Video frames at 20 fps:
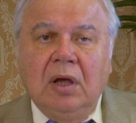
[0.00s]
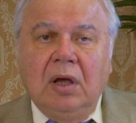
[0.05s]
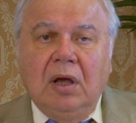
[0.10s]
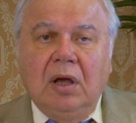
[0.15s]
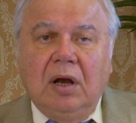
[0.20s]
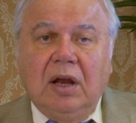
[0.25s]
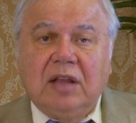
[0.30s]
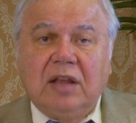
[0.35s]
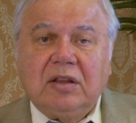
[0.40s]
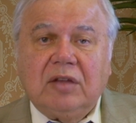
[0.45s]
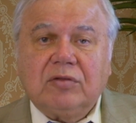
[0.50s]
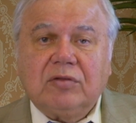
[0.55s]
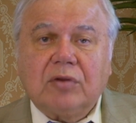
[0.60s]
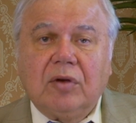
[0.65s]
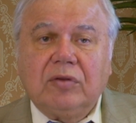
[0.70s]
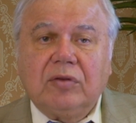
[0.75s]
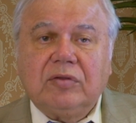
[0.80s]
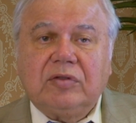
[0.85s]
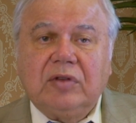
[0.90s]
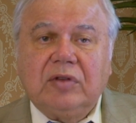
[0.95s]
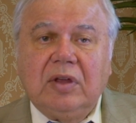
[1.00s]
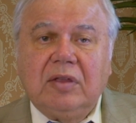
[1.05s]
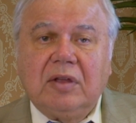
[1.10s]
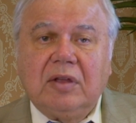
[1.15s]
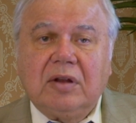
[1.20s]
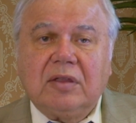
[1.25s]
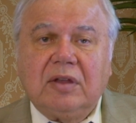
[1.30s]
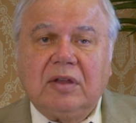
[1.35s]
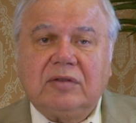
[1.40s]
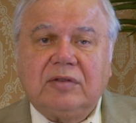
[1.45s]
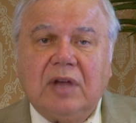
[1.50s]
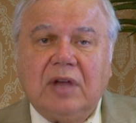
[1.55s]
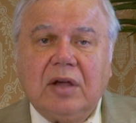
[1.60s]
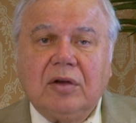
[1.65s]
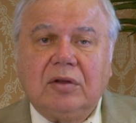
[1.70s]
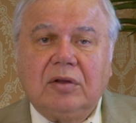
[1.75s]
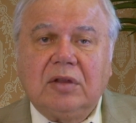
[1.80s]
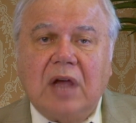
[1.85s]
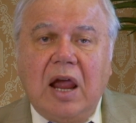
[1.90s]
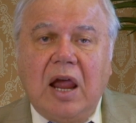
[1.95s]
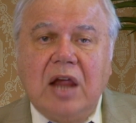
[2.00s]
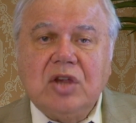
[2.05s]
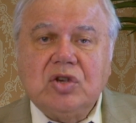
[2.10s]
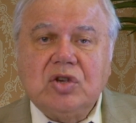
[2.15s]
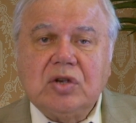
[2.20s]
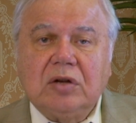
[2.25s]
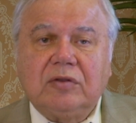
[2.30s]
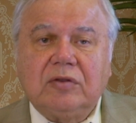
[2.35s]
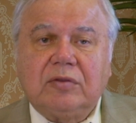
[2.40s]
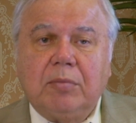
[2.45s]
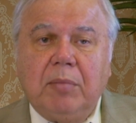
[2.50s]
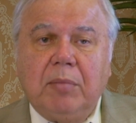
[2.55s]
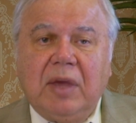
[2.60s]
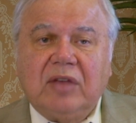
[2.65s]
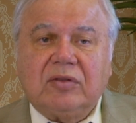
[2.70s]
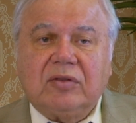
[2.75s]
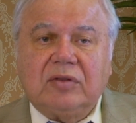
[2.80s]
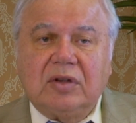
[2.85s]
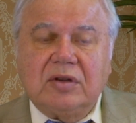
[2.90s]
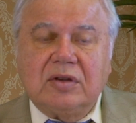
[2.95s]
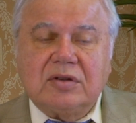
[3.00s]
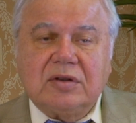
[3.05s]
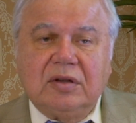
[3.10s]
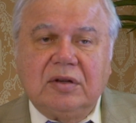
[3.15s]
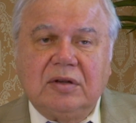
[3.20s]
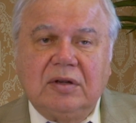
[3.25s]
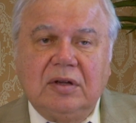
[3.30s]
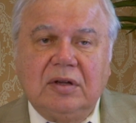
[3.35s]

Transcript: Let us consider the second angel's message.